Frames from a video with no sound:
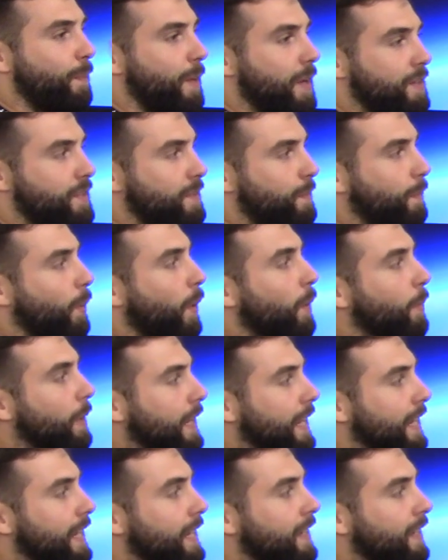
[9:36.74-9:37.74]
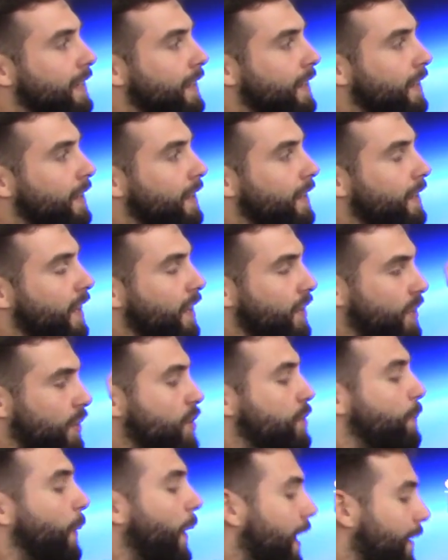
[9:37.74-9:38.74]
is probably, a
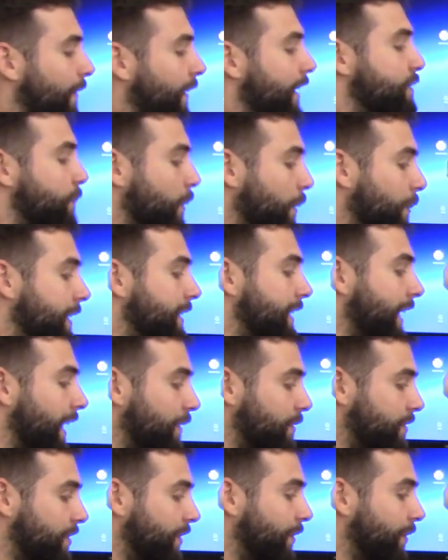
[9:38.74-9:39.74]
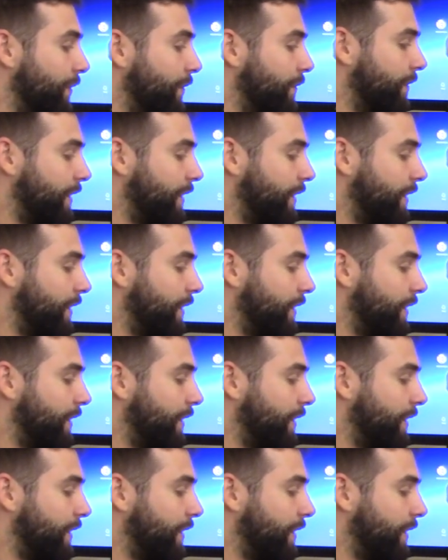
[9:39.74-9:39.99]
huge part of that is probably down to